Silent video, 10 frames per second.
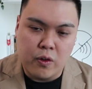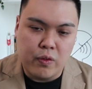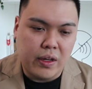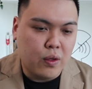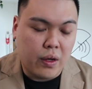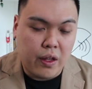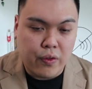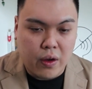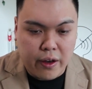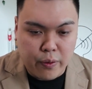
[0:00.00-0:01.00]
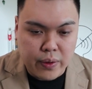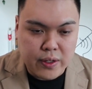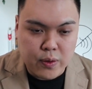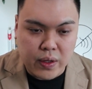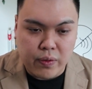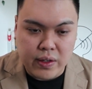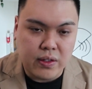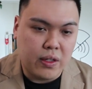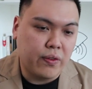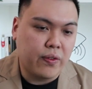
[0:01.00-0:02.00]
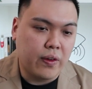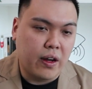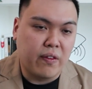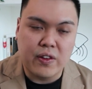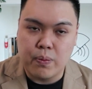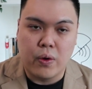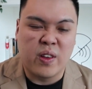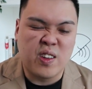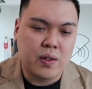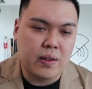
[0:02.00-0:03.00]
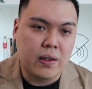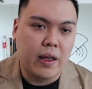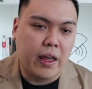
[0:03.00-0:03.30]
Within 24 hours we received a response,